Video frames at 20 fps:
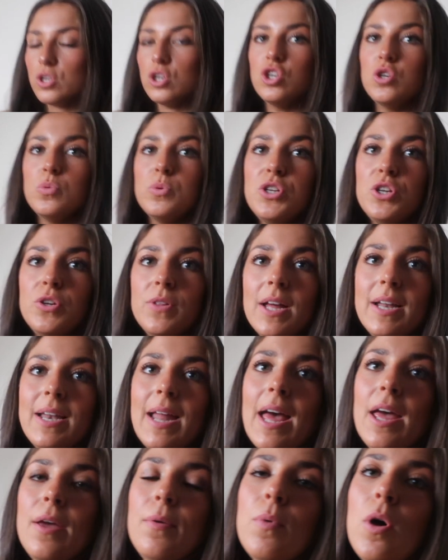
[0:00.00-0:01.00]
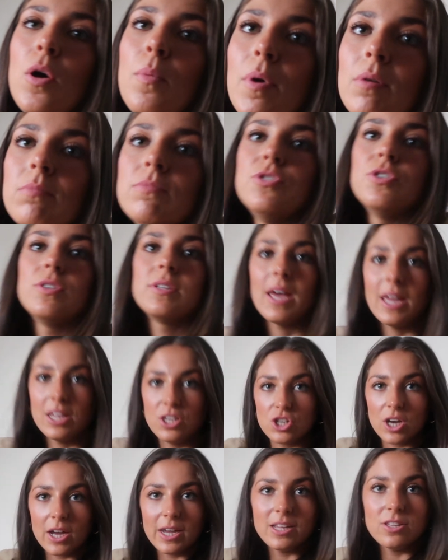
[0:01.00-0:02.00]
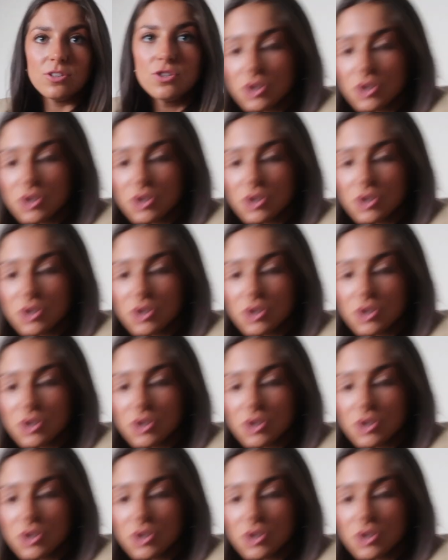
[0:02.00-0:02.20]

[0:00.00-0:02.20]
Should we do that now? My oh, mum's just getting changed.